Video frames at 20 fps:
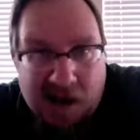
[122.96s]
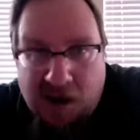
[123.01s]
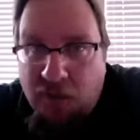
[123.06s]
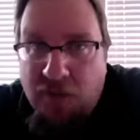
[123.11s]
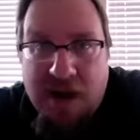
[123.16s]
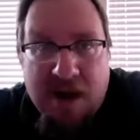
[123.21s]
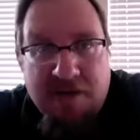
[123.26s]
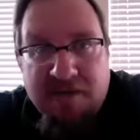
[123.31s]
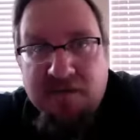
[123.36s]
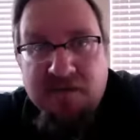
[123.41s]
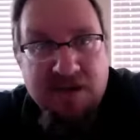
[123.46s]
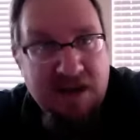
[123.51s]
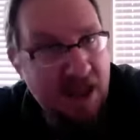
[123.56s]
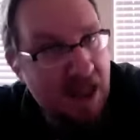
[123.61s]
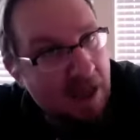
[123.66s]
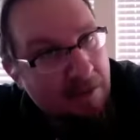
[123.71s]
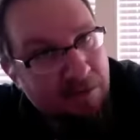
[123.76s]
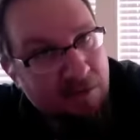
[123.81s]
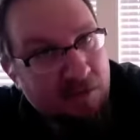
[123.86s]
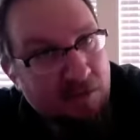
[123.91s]
away from the
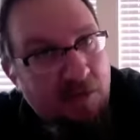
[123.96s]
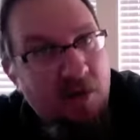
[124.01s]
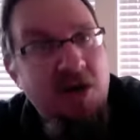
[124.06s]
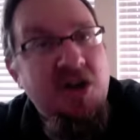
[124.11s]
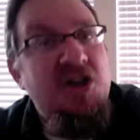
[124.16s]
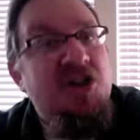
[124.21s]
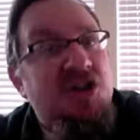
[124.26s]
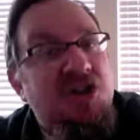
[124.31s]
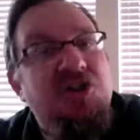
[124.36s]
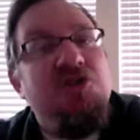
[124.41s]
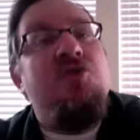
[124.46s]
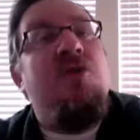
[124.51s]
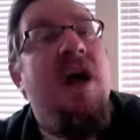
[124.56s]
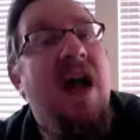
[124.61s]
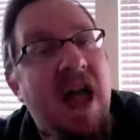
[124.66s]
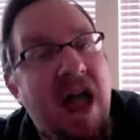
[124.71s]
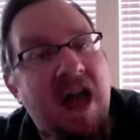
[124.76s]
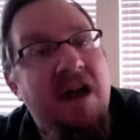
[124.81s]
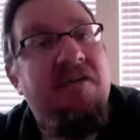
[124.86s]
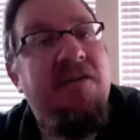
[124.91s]
Capitol, you
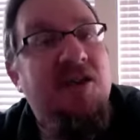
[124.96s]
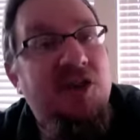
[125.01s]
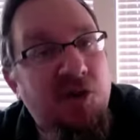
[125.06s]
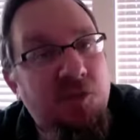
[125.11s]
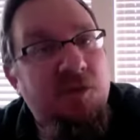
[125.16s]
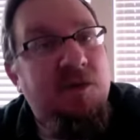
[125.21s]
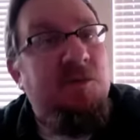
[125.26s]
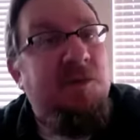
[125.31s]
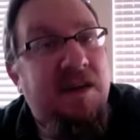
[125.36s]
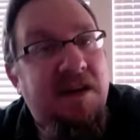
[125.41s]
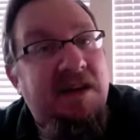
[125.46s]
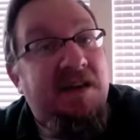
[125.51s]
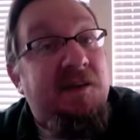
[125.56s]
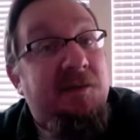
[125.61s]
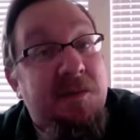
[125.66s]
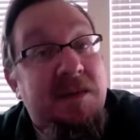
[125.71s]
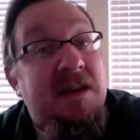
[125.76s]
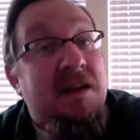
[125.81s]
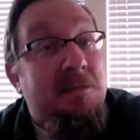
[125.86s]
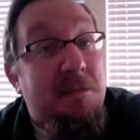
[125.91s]
have human beings
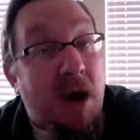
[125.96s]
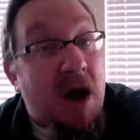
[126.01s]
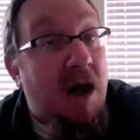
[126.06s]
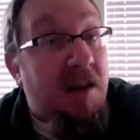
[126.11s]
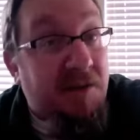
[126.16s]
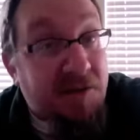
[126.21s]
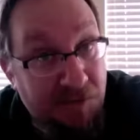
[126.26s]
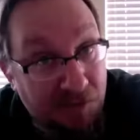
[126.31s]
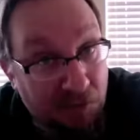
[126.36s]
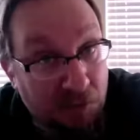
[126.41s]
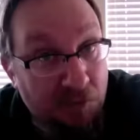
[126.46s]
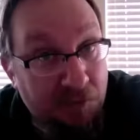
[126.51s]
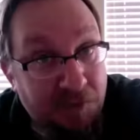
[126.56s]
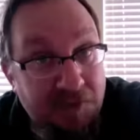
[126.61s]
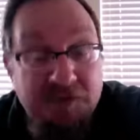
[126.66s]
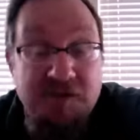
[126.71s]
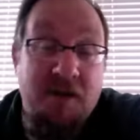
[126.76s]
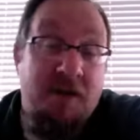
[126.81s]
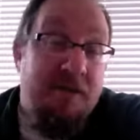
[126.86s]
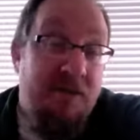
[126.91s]
being bought and sold,
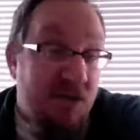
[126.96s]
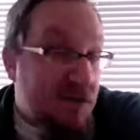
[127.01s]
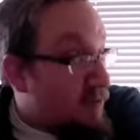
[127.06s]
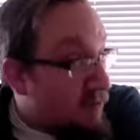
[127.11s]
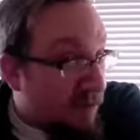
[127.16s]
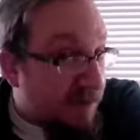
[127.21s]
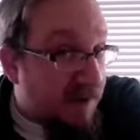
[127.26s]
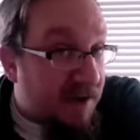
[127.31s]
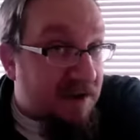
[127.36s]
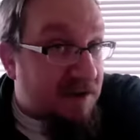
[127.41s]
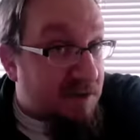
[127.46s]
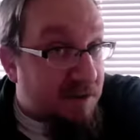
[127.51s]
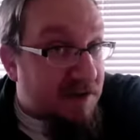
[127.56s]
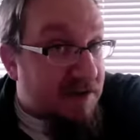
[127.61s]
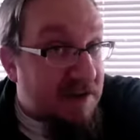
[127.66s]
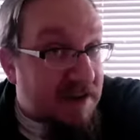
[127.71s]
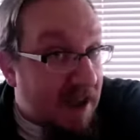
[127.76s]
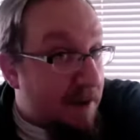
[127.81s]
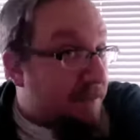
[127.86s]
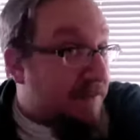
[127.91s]
you have human beings
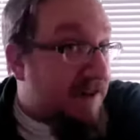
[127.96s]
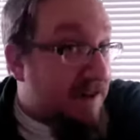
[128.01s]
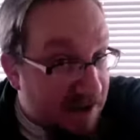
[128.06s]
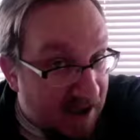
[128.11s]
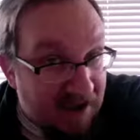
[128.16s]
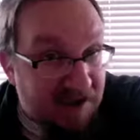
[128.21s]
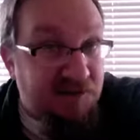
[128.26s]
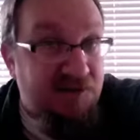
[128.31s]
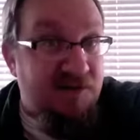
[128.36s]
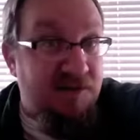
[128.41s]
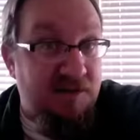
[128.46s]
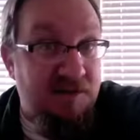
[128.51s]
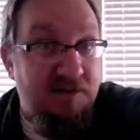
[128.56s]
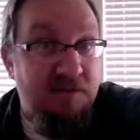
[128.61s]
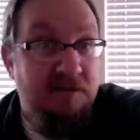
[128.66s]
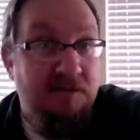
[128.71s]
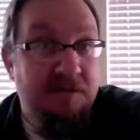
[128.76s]
being kept in cages.